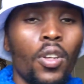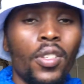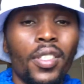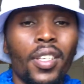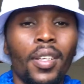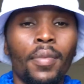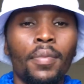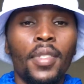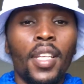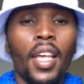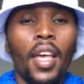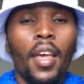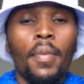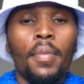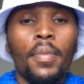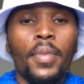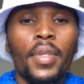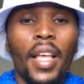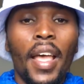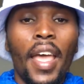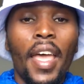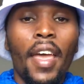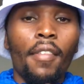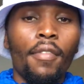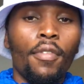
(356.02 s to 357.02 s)
sometimes
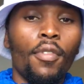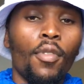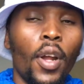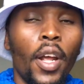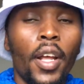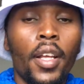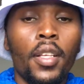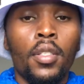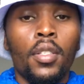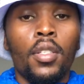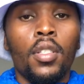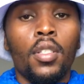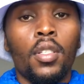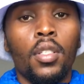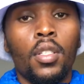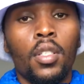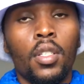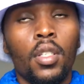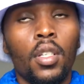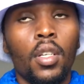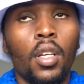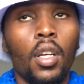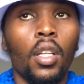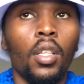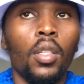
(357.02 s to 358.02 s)
I have rice
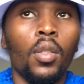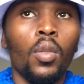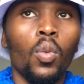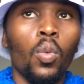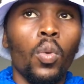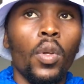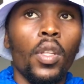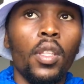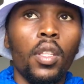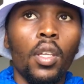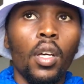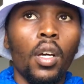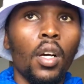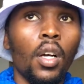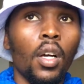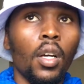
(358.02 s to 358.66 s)
and with